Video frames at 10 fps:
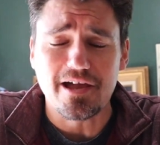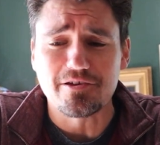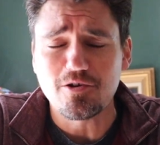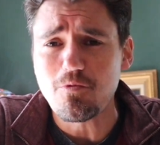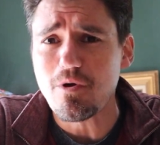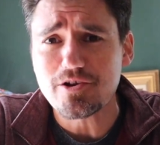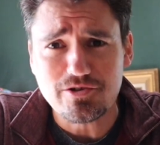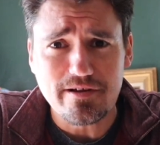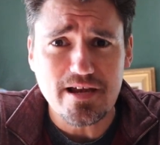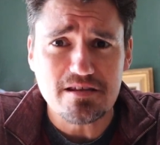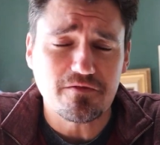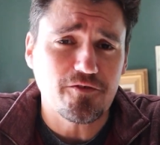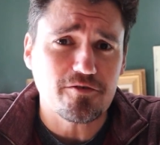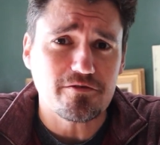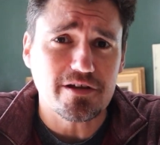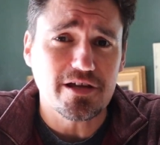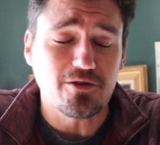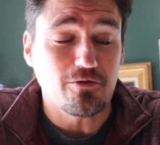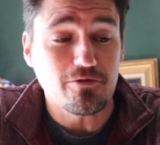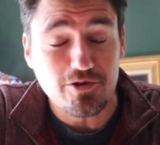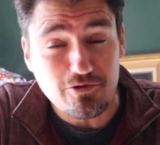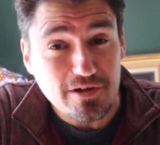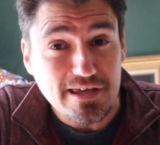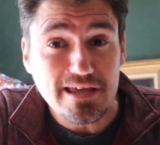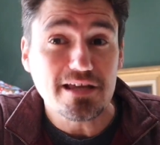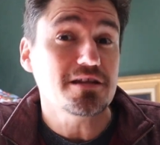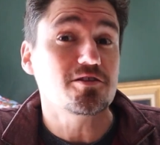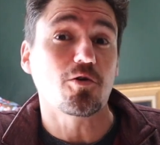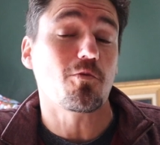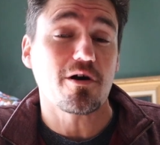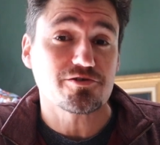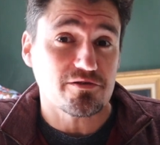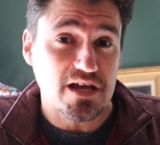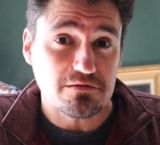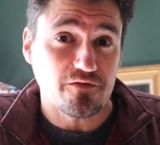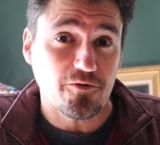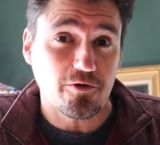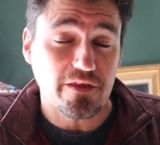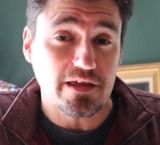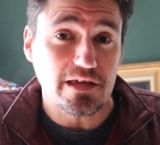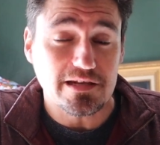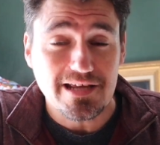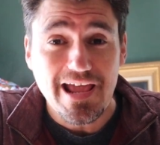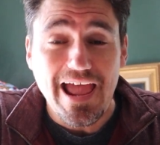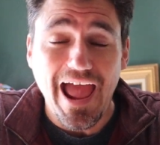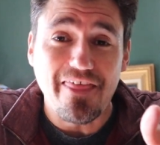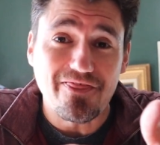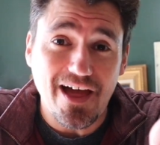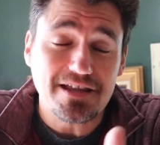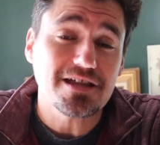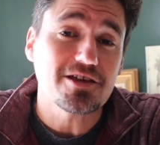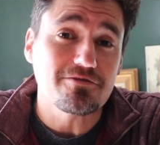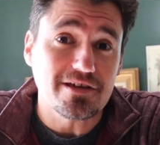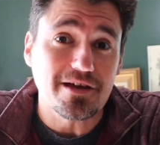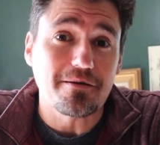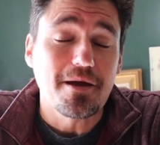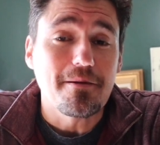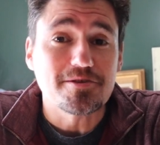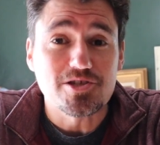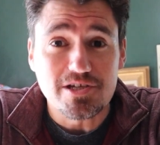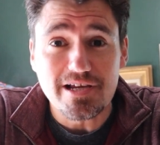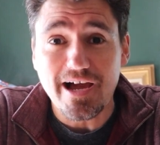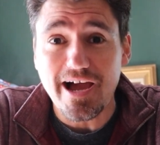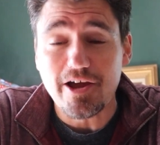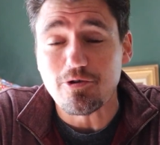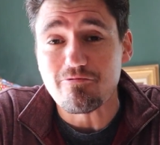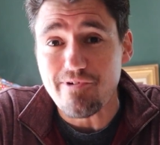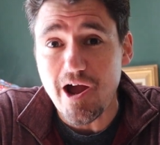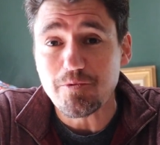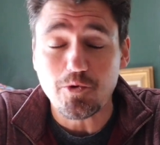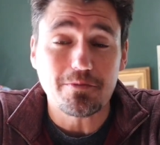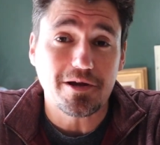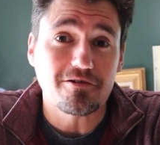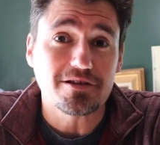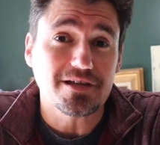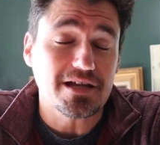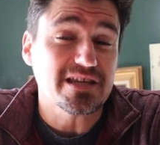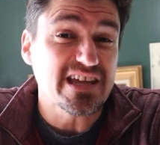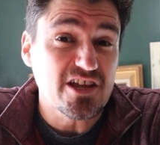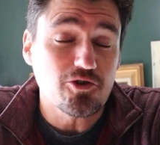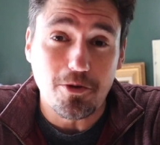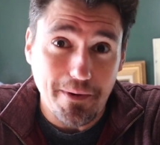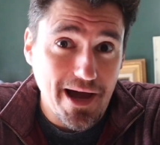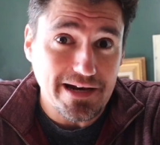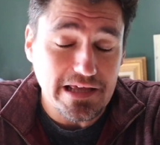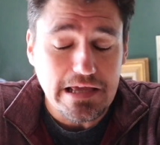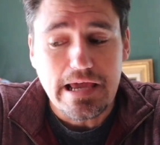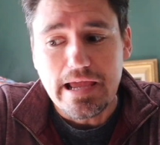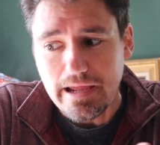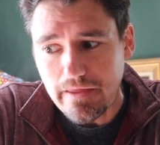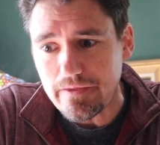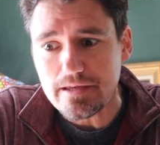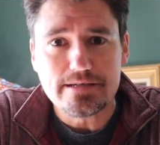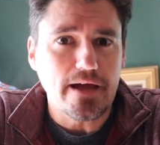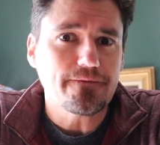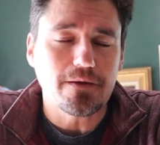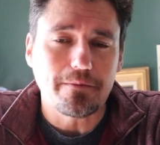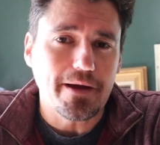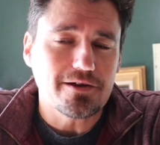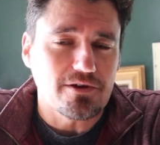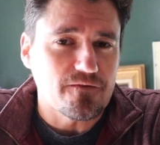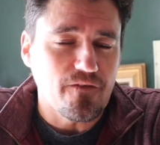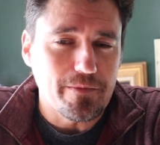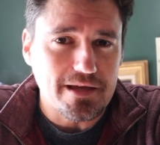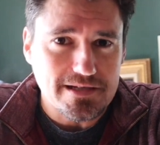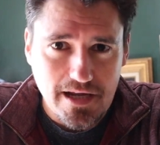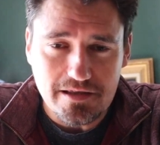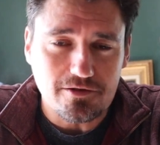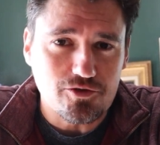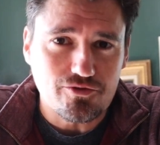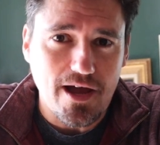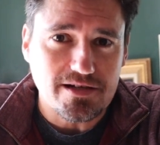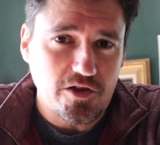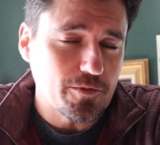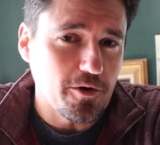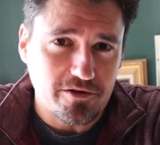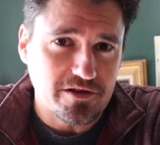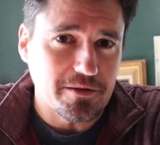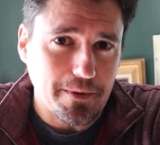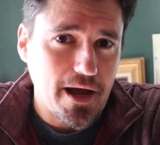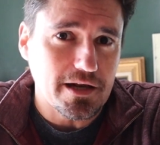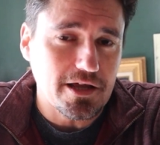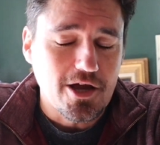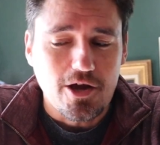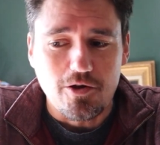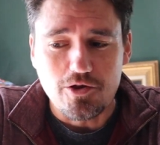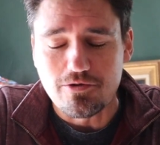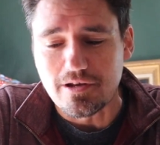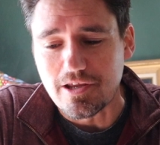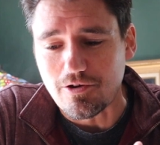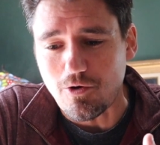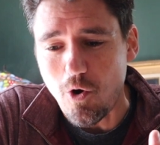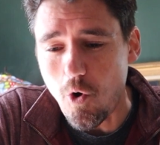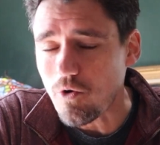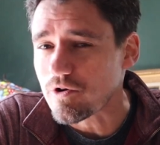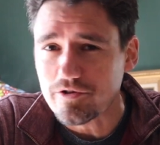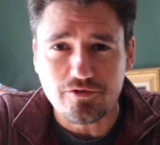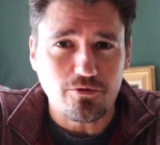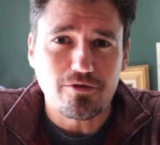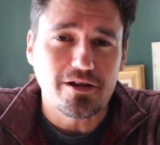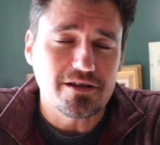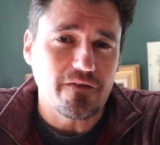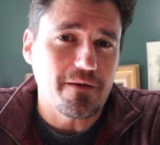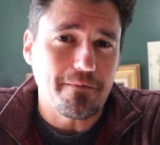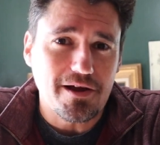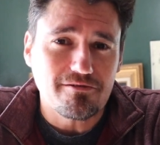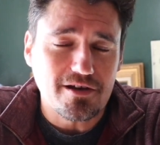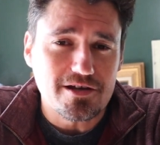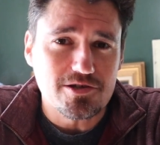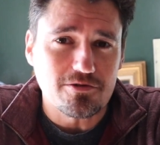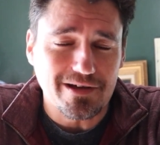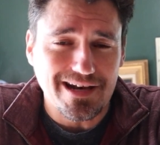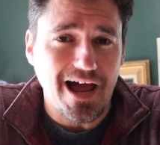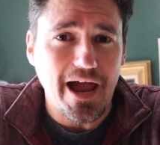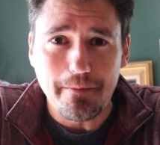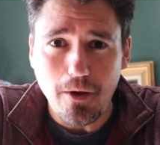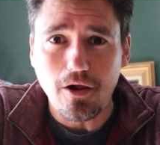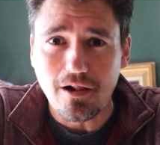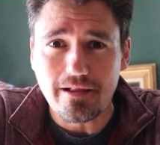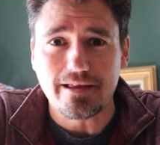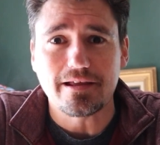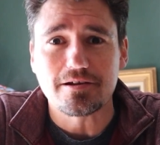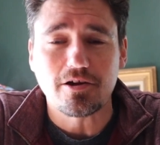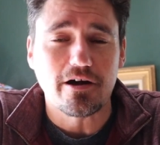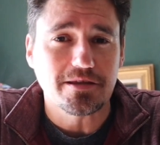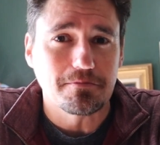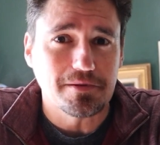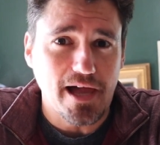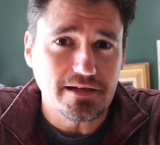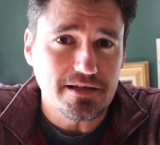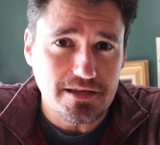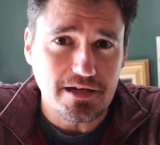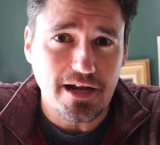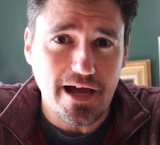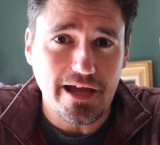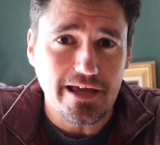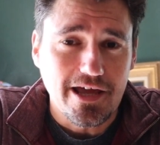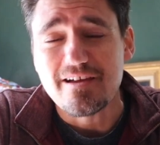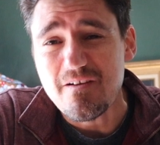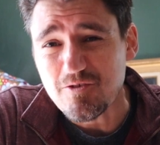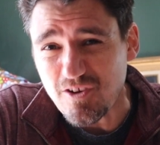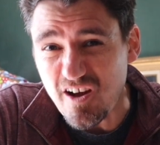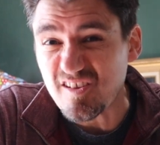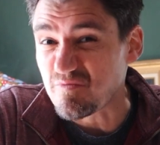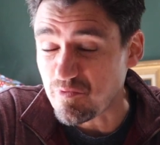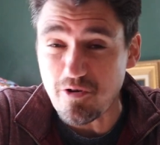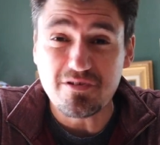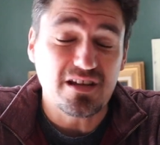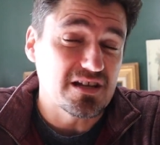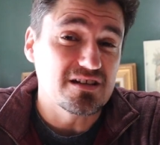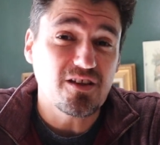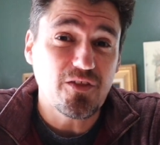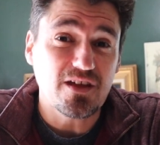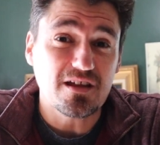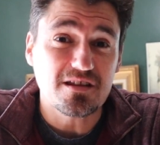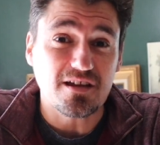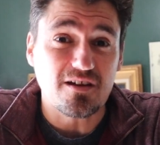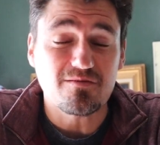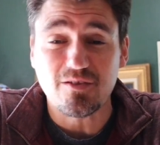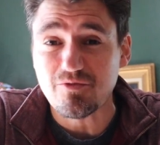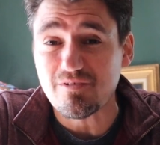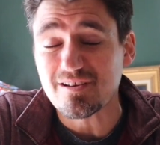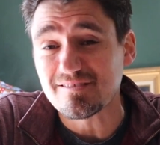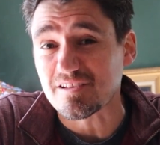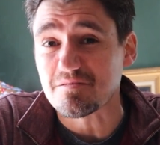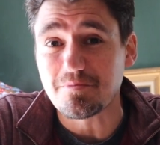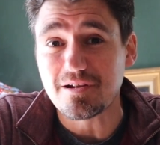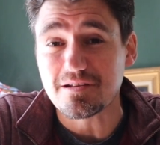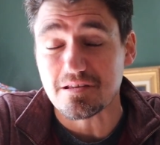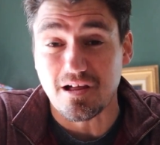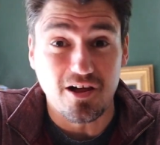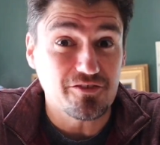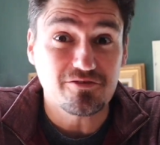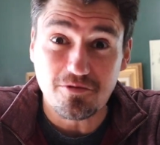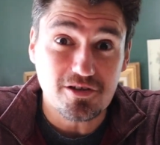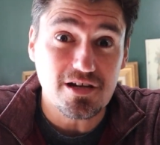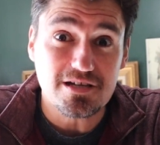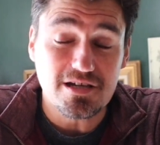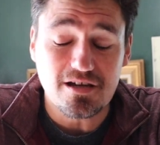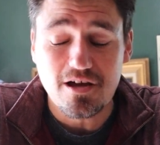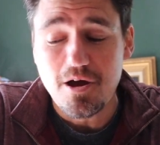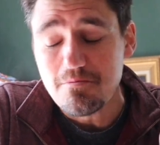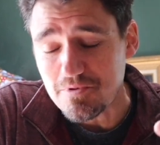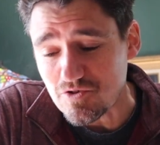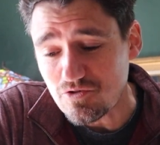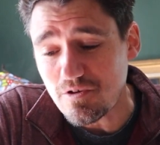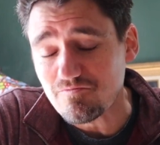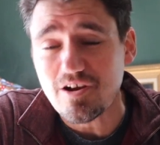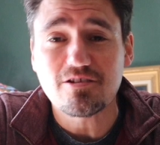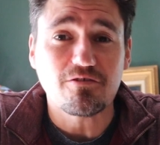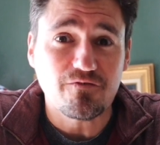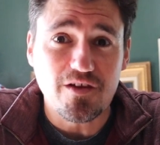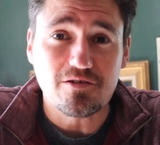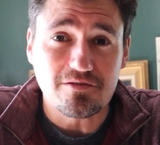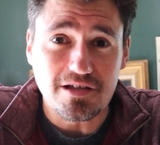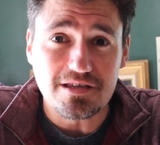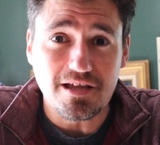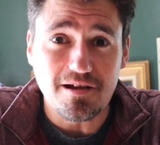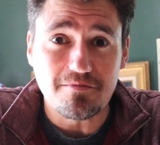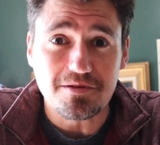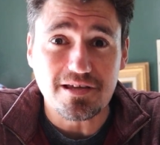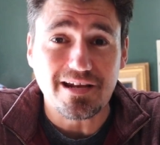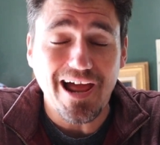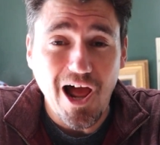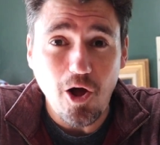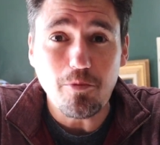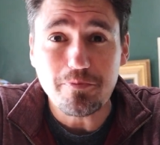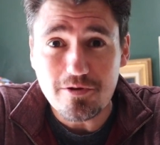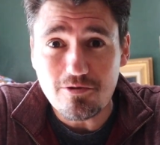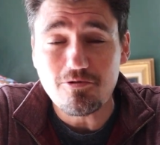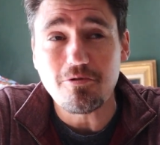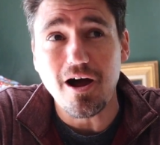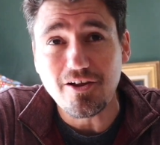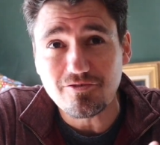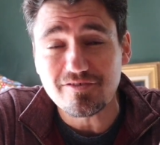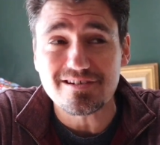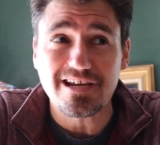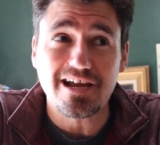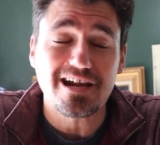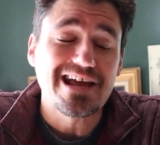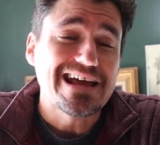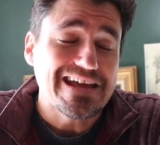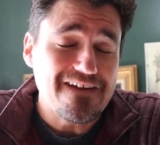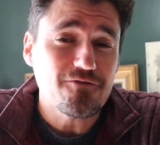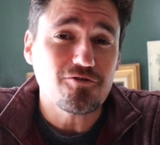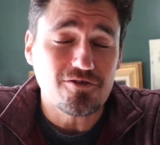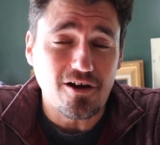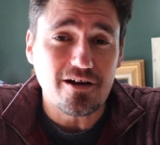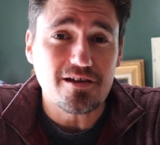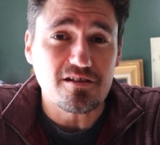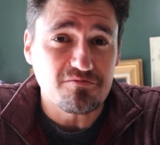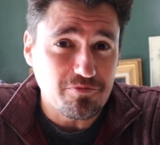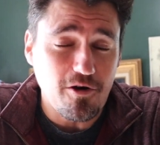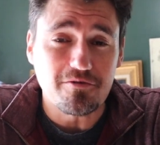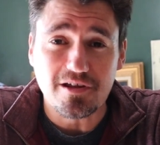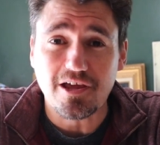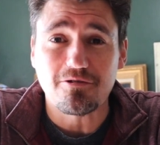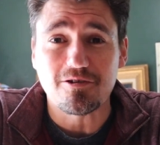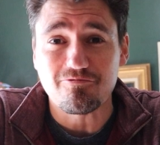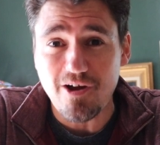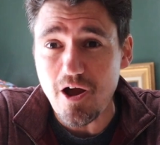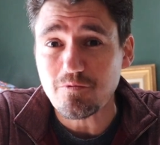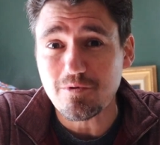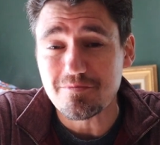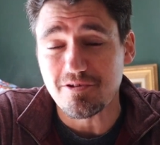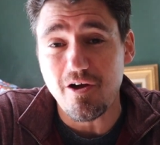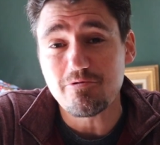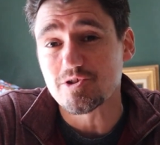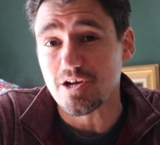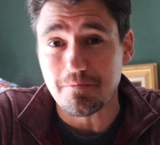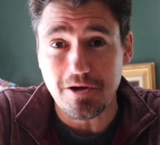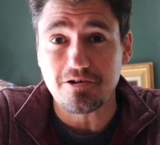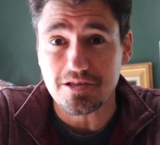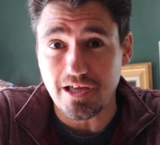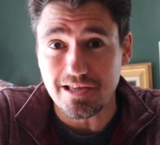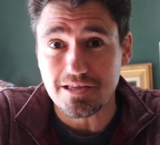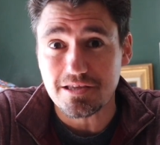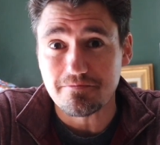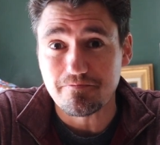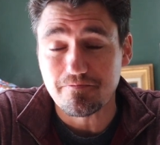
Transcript: and you don't wash your hands before you eat, or your kids don't wash their hands before they eat, and that's how you get GI or roundworm parasites in your body. And they can definitely migrate from the intestinal tract to other parts of the body. You can hear horror stories of them migrating to like an eyeball and causing blindness in an eye. If your dog is prone to getting into things every three to six months is also a good idea, but doing regular fecal exams can help you understand if your doggy is prone to carrying roundworms or other GI parasites.